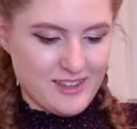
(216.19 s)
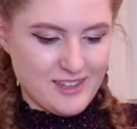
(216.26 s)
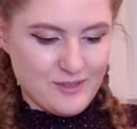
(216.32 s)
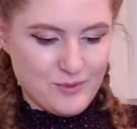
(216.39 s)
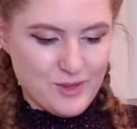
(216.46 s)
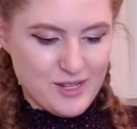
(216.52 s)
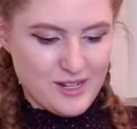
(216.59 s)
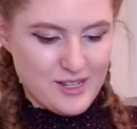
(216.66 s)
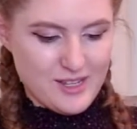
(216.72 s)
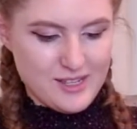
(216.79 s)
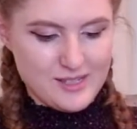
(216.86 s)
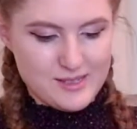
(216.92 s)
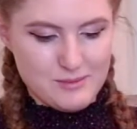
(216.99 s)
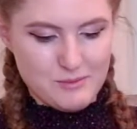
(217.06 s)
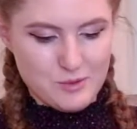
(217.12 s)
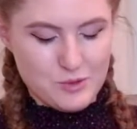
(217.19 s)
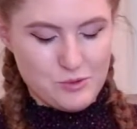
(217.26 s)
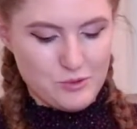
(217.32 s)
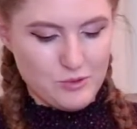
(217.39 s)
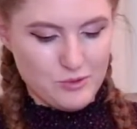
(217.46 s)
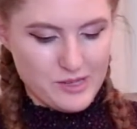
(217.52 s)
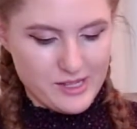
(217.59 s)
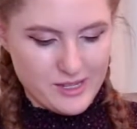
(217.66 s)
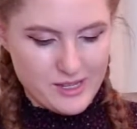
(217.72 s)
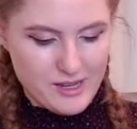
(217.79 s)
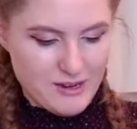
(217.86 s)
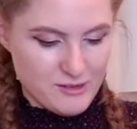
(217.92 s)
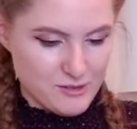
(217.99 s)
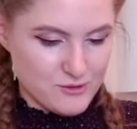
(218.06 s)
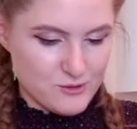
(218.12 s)
think I'm gonna get some cool like
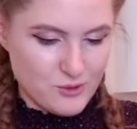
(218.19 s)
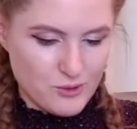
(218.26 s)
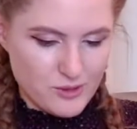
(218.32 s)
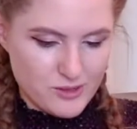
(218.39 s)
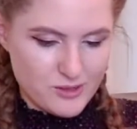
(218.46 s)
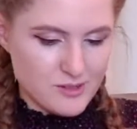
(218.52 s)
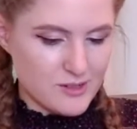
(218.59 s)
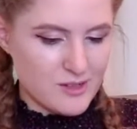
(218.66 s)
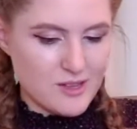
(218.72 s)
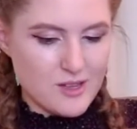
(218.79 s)
indoor